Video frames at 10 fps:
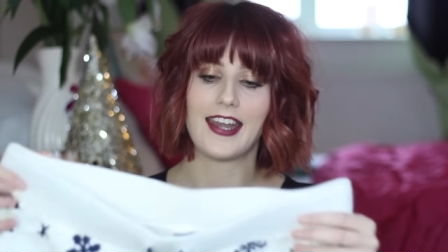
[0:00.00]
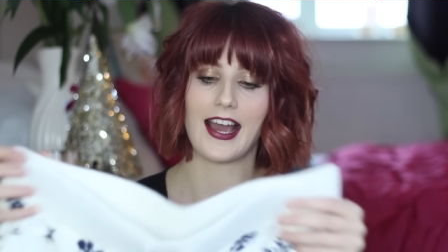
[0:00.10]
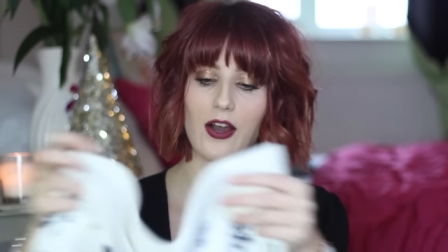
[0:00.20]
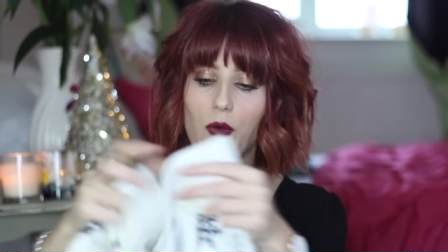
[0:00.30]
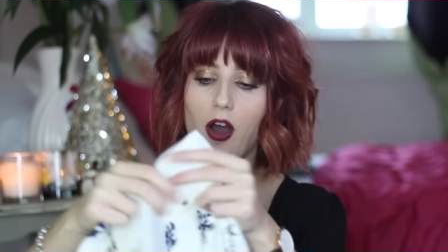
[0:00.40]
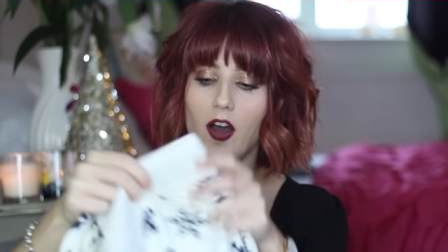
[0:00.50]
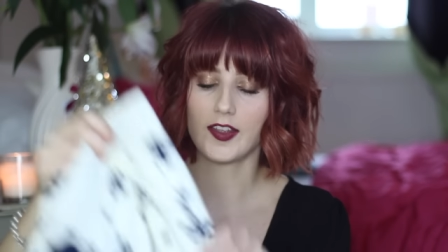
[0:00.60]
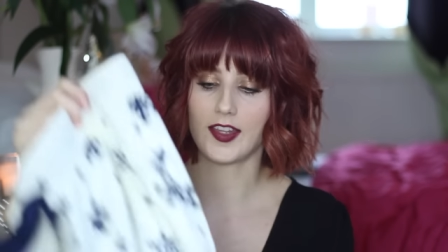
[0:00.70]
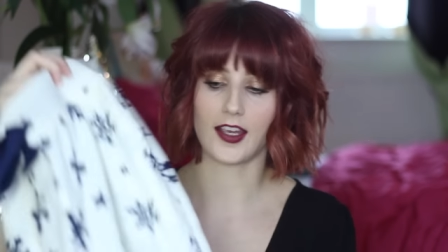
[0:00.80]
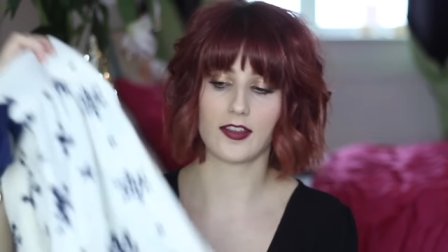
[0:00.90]
Now,
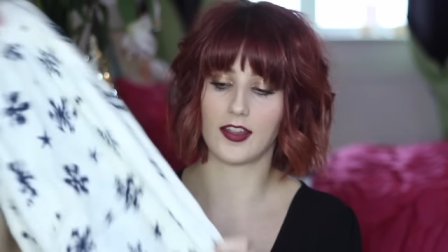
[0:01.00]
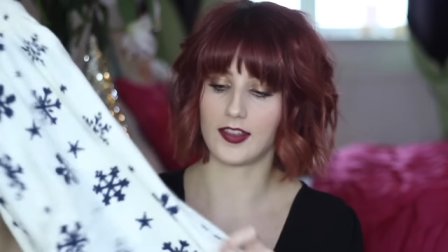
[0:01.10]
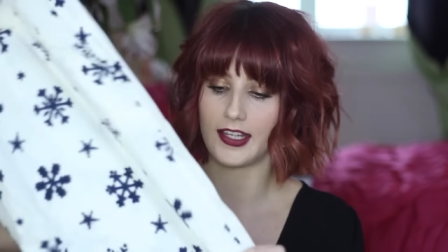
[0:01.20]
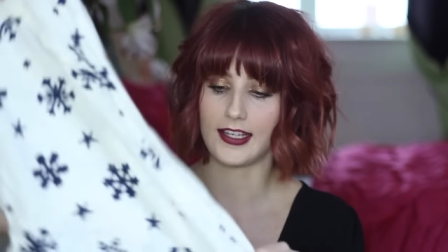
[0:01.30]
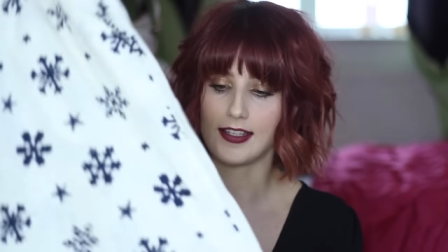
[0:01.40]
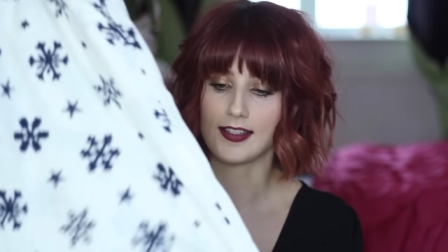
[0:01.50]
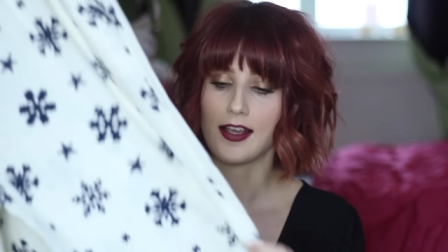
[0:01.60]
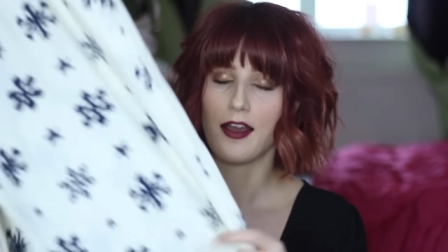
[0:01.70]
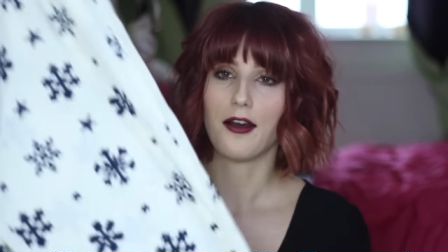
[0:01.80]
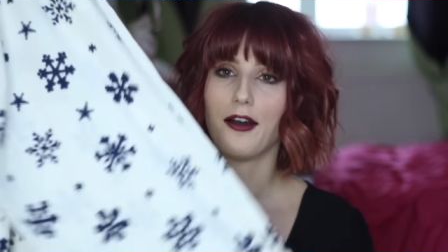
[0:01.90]
I think that these
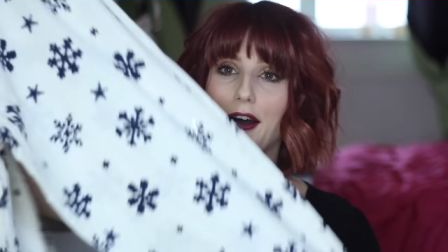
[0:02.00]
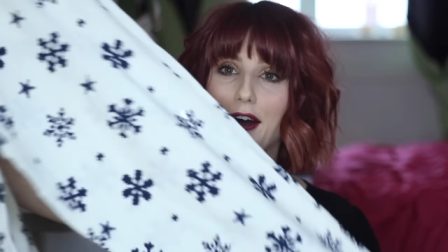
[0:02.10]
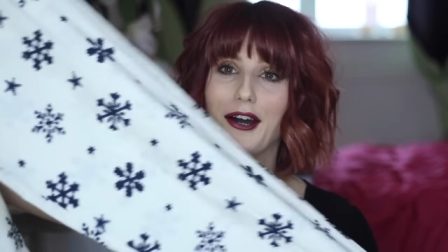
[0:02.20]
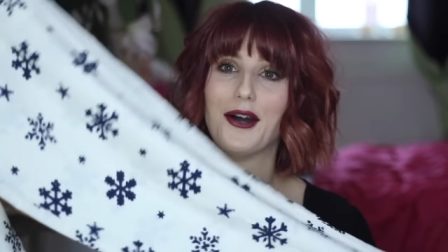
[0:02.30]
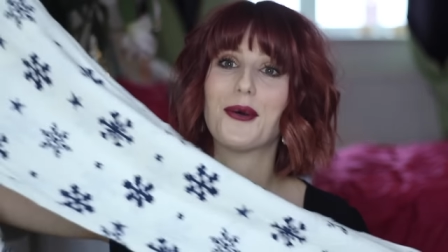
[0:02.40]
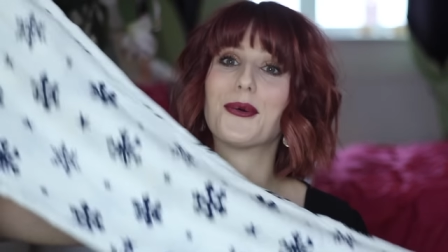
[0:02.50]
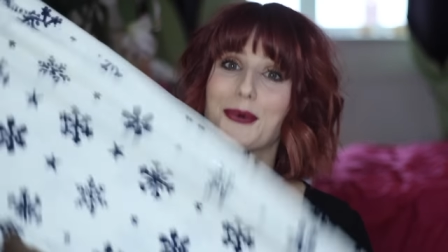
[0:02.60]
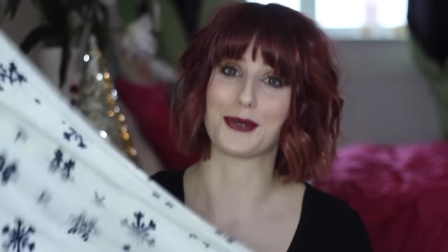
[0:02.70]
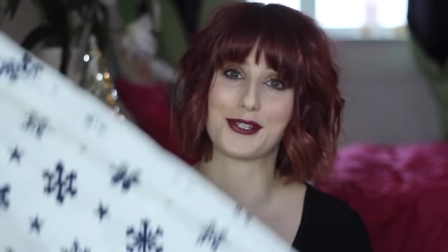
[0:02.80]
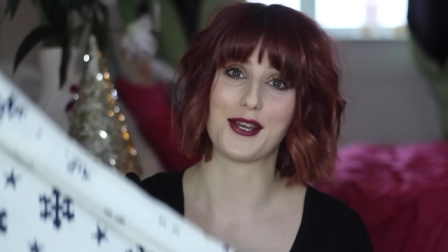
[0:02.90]
are
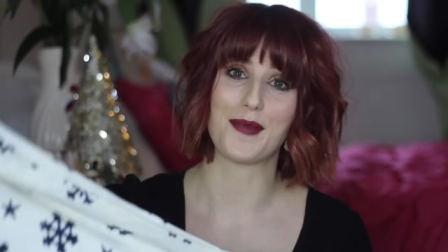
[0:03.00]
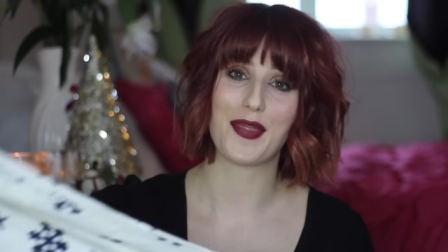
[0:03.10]
awesome.